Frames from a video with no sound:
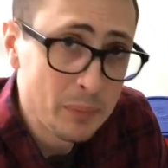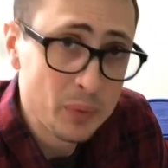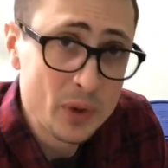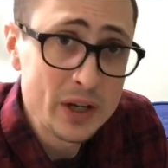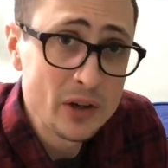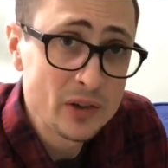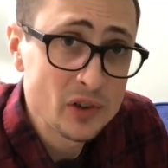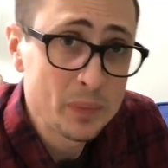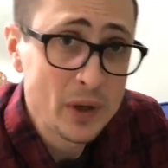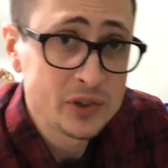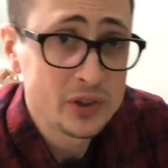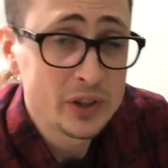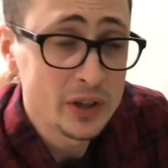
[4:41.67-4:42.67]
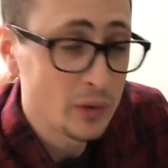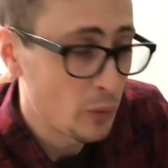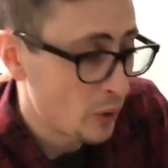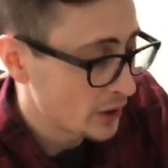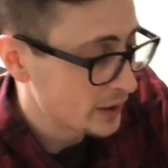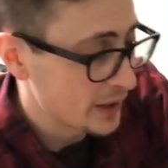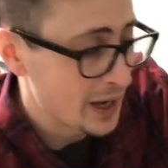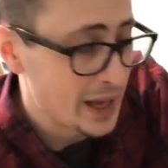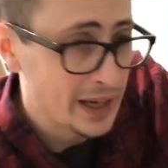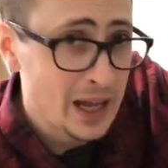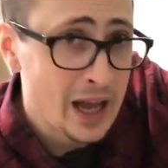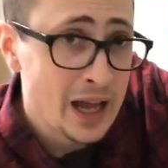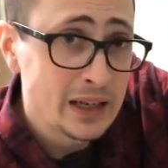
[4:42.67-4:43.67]
breeders, especially the one that I
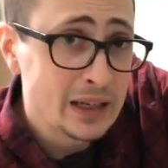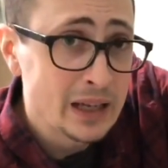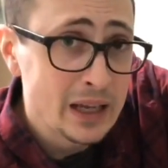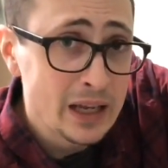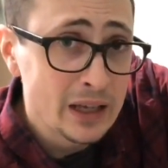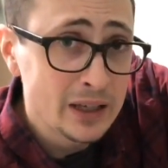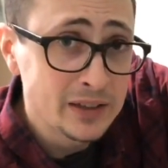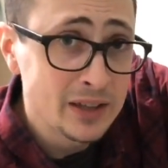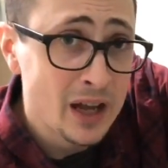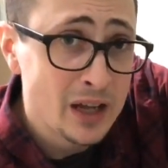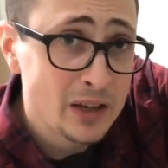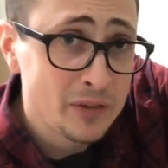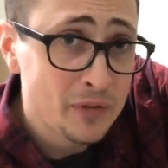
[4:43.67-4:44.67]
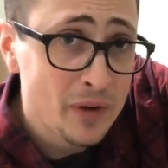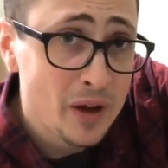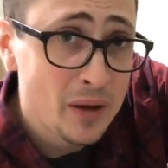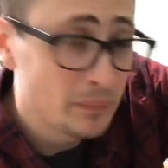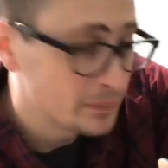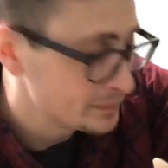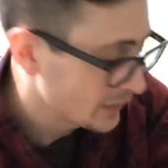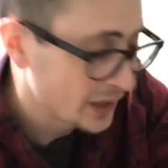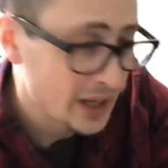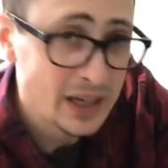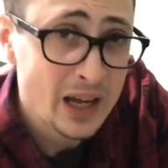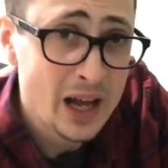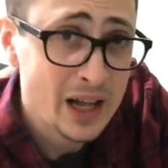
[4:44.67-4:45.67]
got Katana from
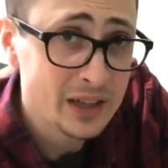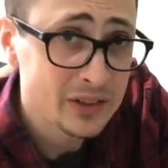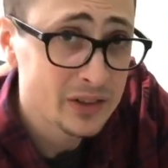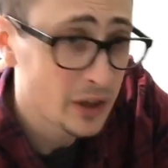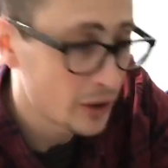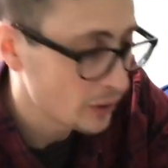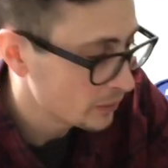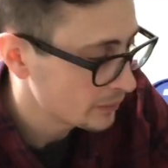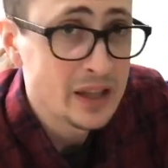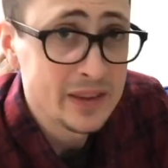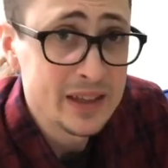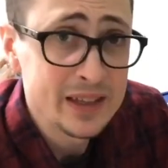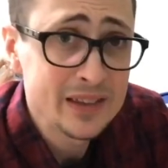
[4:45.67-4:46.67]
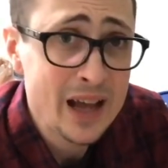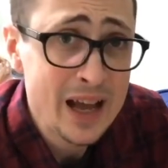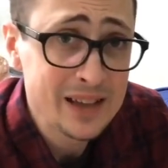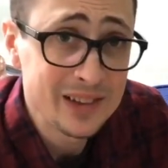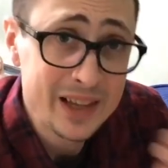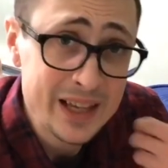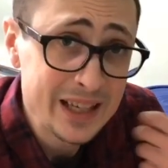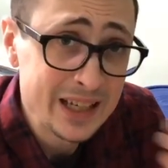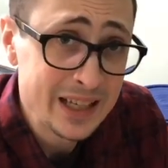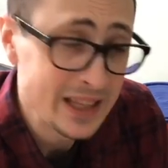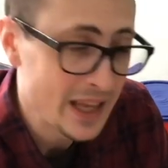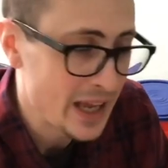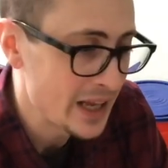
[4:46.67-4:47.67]
in Hanzo, these guys like it
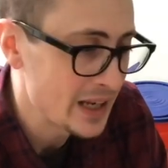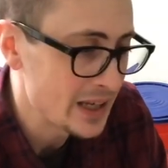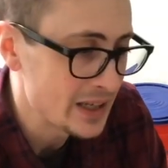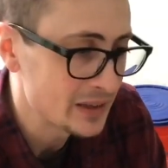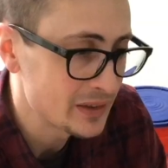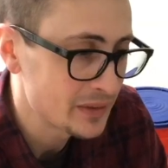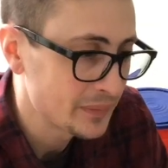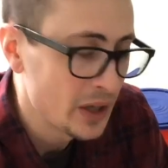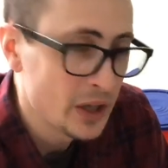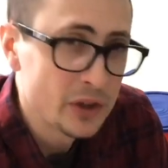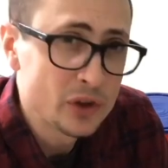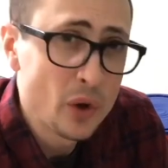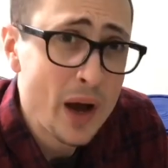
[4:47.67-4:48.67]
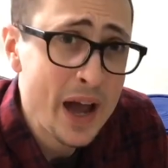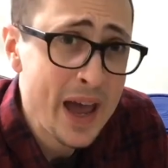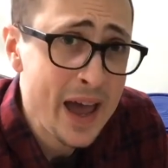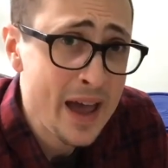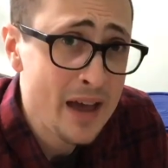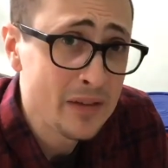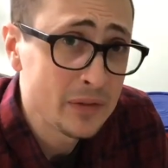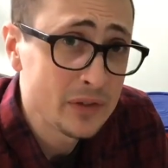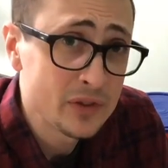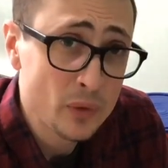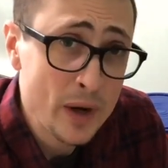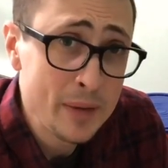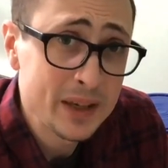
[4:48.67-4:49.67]
in the 80s. So I have
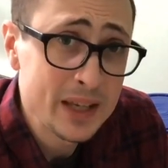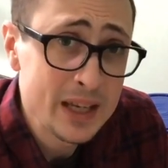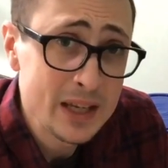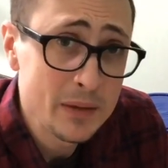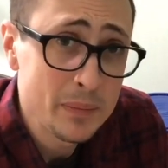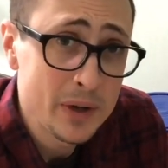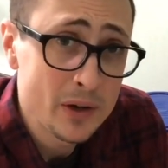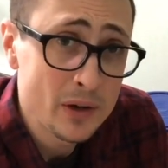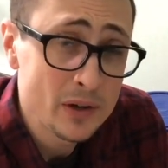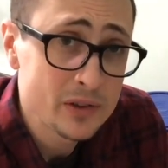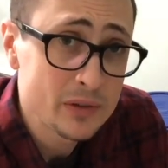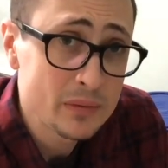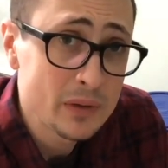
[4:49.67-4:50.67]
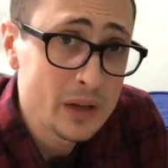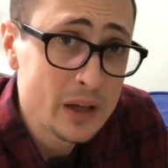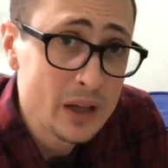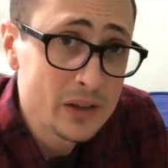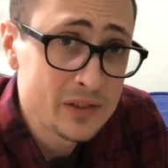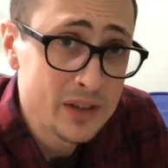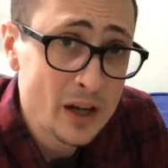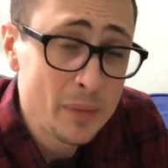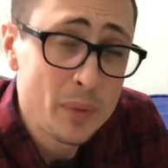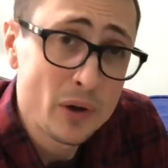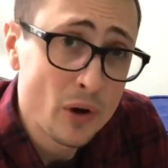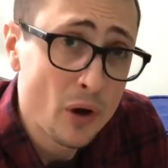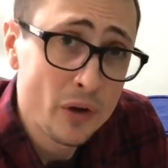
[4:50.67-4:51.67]
ceramic heat emitters set up
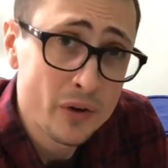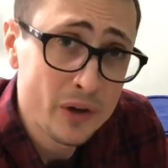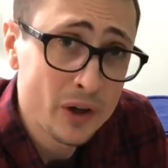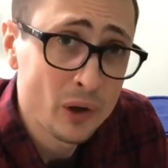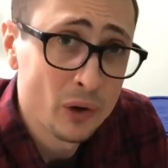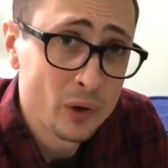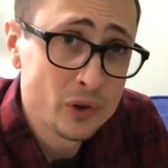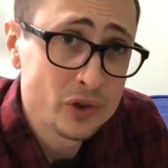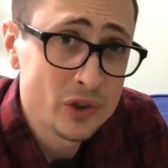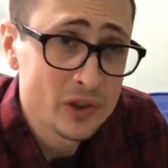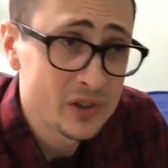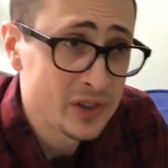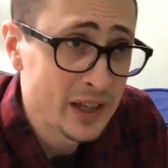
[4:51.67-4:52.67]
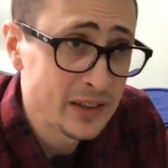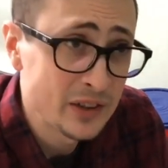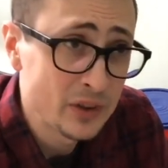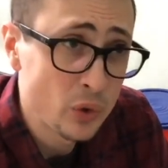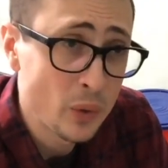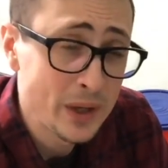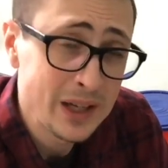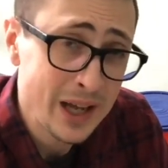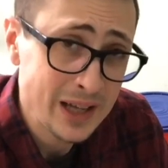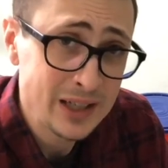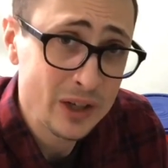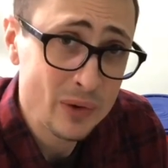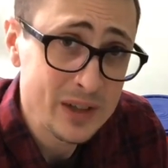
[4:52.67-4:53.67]
on all their enclosures, set to
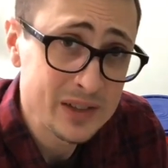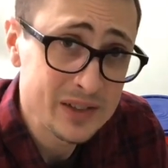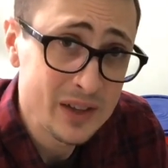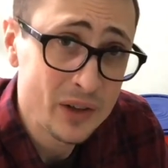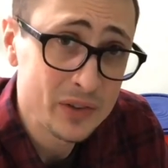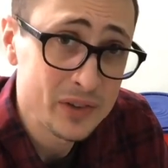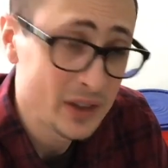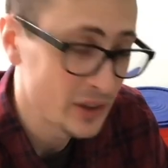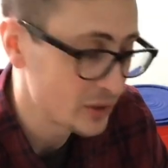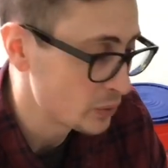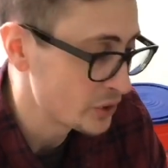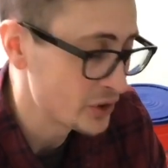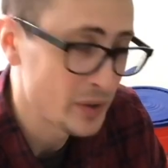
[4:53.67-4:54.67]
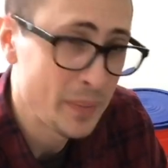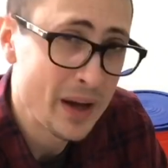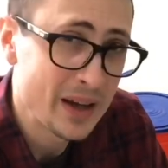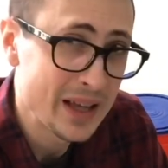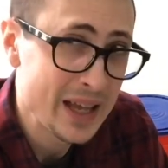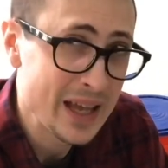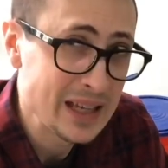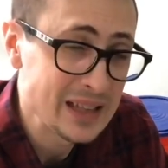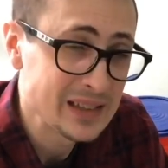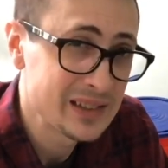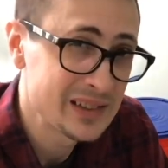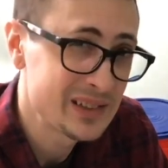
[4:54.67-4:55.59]
29 degrees Celsius, which is about 80,